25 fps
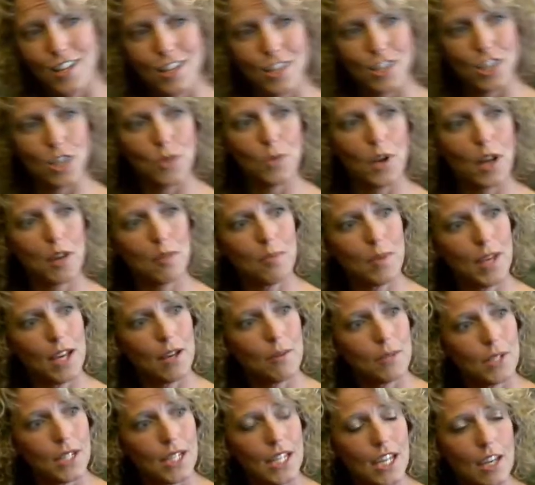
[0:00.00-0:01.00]
Do you want to be
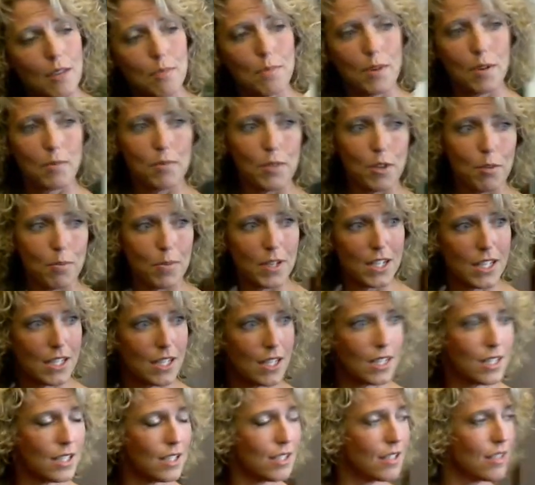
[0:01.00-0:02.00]
able to keep up your
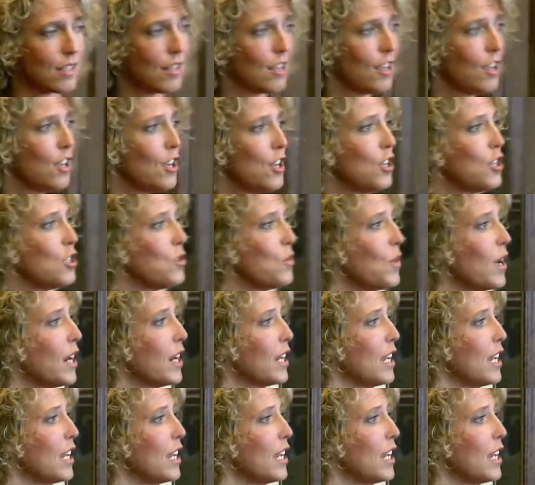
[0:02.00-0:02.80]
business? Do you want